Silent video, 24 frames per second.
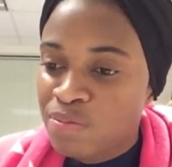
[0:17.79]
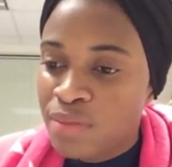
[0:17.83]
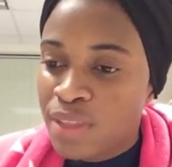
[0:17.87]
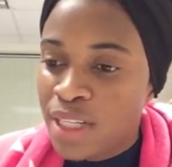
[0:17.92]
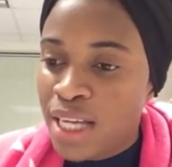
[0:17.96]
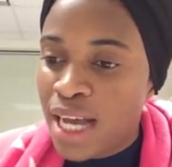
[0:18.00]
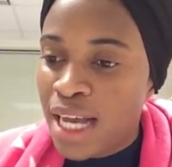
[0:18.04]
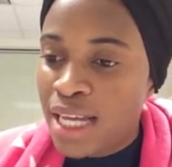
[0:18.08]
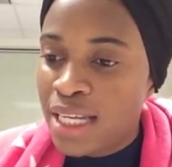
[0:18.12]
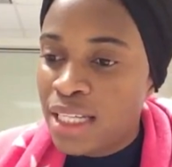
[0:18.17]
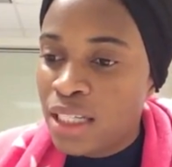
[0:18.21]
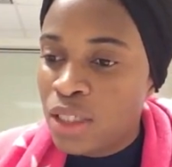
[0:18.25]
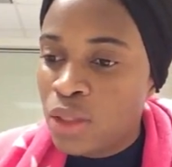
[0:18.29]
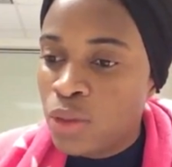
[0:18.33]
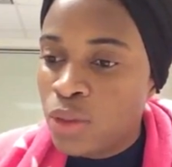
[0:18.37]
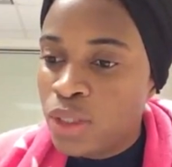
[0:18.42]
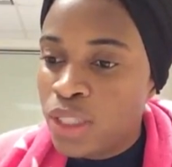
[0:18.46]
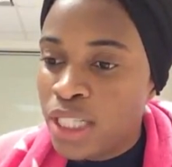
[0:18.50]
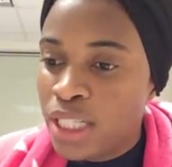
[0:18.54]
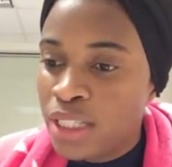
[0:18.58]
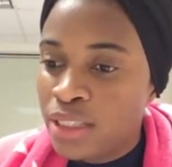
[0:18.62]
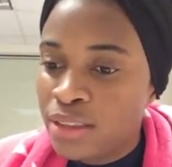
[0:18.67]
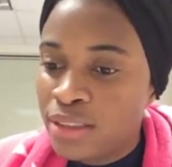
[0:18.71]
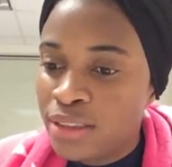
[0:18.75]

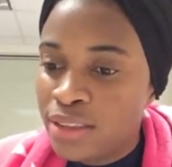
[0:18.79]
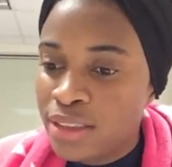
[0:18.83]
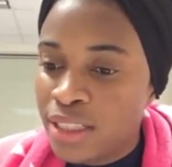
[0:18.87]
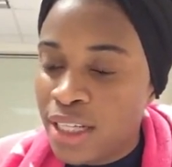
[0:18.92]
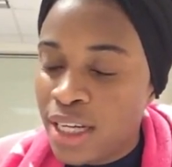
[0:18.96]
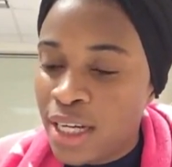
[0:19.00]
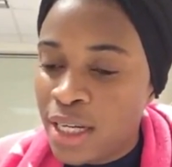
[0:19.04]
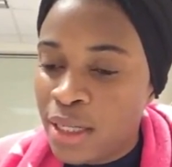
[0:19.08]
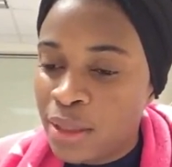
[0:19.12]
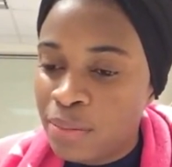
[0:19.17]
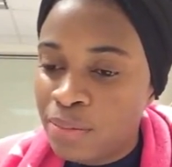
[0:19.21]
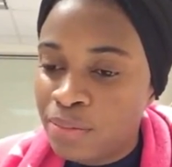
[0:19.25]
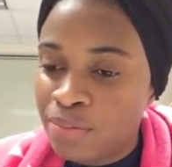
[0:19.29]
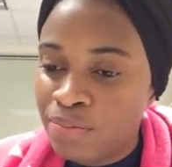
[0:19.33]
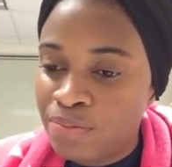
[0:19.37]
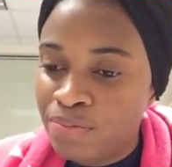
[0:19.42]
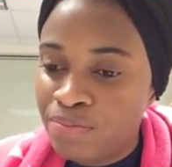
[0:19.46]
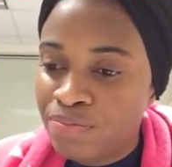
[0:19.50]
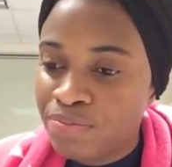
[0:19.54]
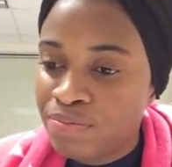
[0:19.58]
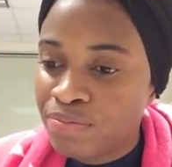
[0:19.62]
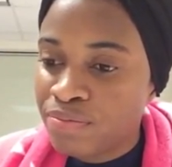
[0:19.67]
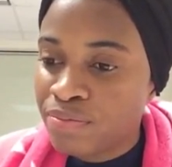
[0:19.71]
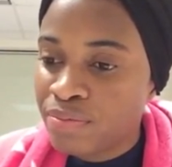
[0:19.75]
Hallelujah. Um,
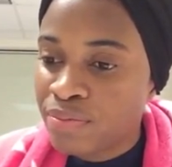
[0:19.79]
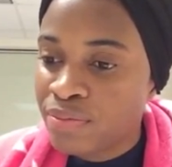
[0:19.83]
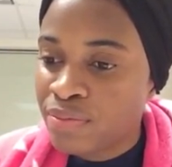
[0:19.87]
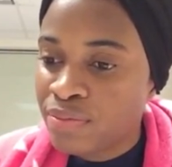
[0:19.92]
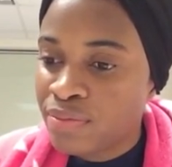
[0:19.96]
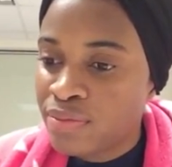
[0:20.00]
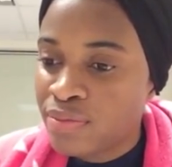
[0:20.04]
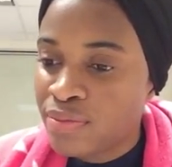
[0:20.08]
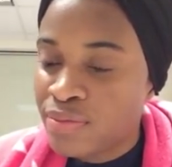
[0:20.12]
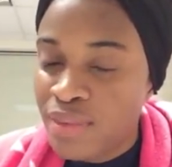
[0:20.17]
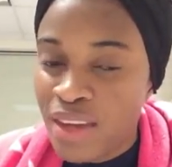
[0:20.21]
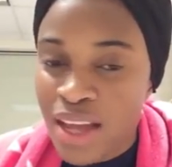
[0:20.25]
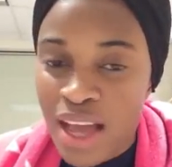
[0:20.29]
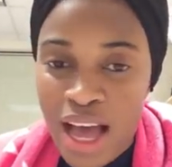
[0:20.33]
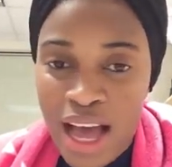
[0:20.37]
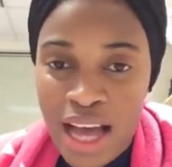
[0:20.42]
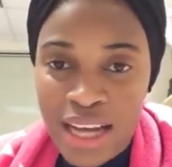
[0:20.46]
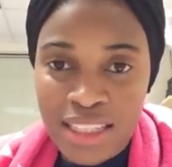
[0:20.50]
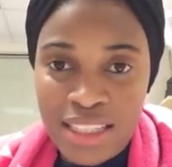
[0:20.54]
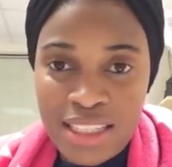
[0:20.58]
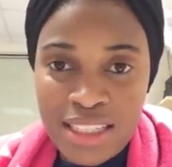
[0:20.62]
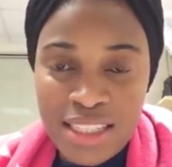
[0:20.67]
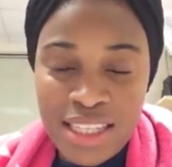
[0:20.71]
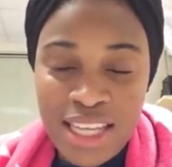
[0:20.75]
I
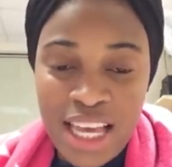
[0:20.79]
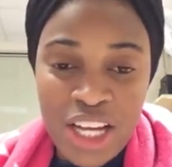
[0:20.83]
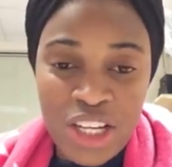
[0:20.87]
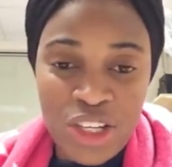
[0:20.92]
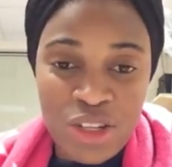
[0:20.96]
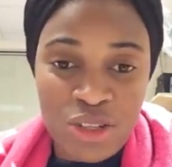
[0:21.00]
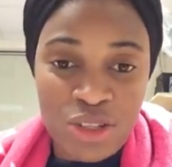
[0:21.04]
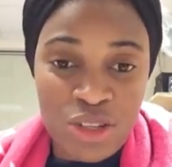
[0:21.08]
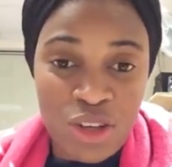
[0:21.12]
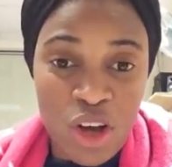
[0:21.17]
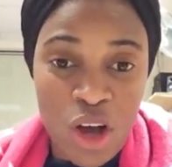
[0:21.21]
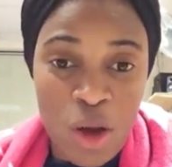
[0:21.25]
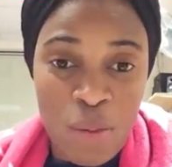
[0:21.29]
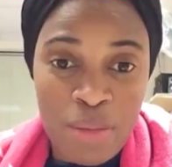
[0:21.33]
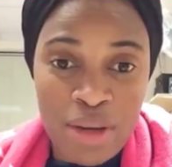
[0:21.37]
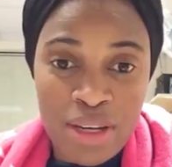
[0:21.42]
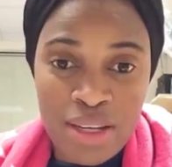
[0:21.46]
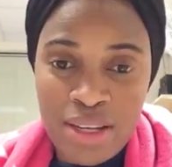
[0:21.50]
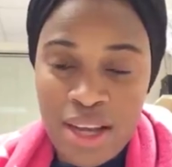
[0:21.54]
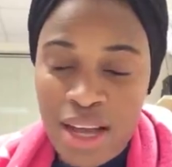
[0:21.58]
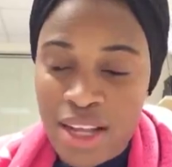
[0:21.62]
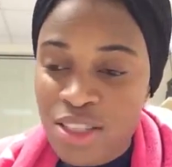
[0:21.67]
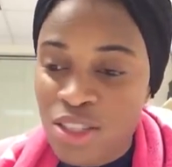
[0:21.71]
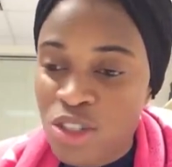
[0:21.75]
had scheduled to come
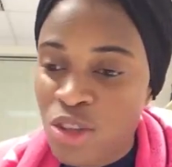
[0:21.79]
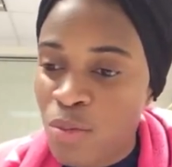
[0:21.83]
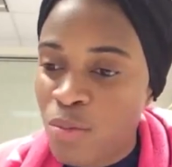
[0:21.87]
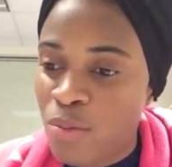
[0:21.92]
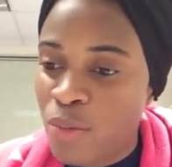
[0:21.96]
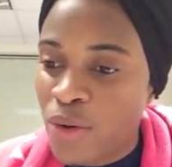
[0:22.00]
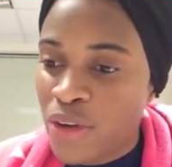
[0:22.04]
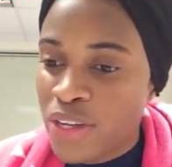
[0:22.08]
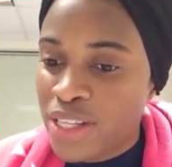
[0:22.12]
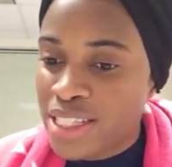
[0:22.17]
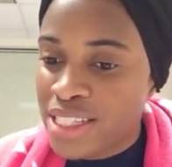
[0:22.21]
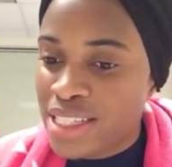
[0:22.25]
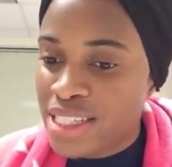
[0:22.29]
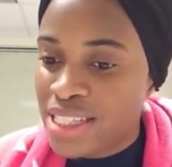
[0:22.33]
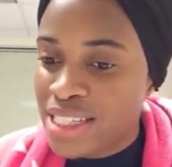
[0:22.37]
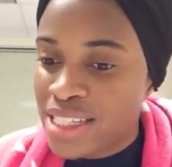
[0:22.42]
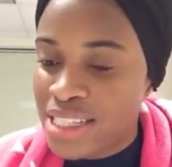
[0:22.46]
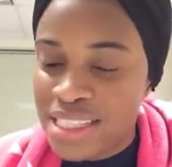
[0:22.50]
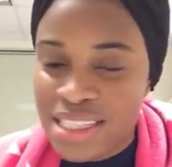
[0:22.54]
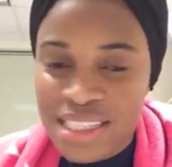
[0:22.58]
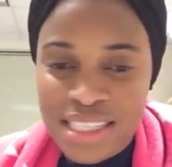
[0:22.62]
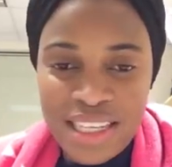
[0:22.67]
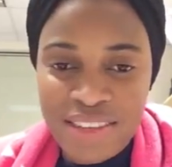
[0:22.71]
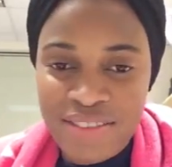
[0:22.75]
in at some point
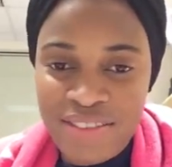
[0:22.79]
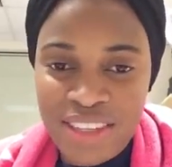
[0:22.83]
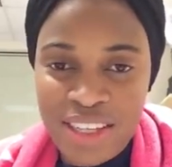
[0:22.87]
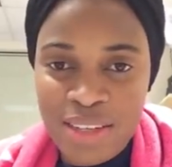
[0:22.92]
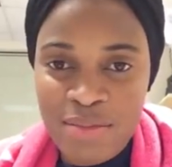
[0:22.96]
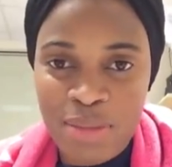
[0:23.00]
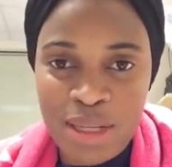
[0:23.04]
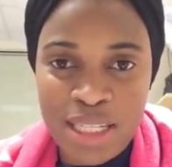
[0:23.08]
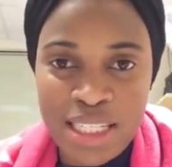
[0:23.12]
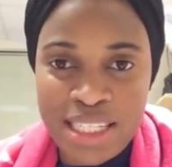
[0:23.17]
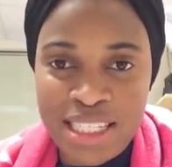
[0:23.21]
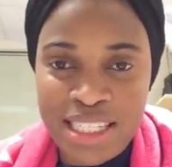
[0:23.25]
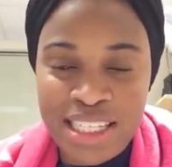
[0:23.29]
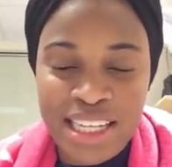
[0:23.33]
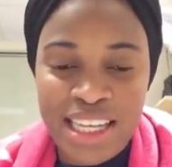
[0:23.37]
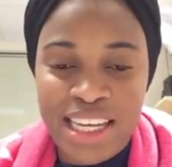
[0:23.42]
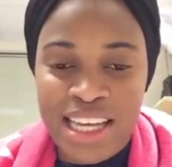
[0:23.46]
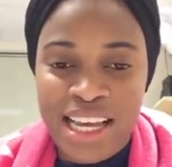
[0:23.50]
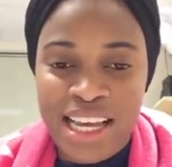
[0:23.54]
this evening, but